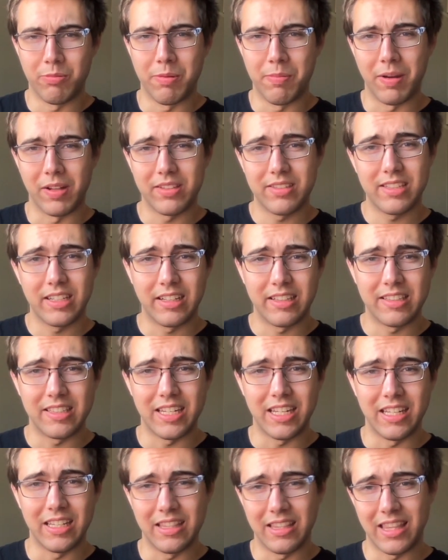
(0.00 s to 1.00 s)
it would be about
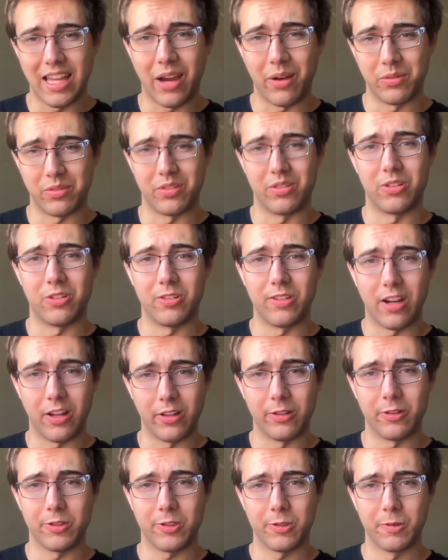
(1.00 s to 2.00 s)

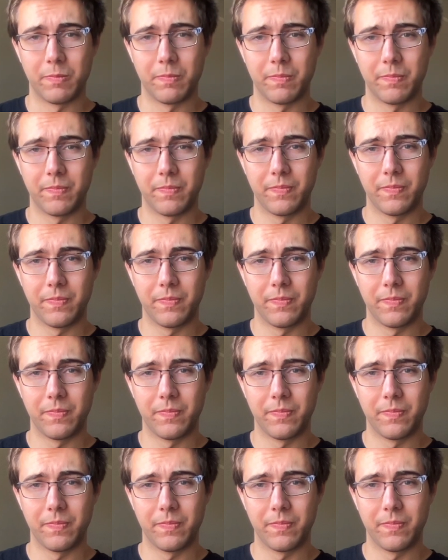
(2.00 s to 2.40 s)
$16,000.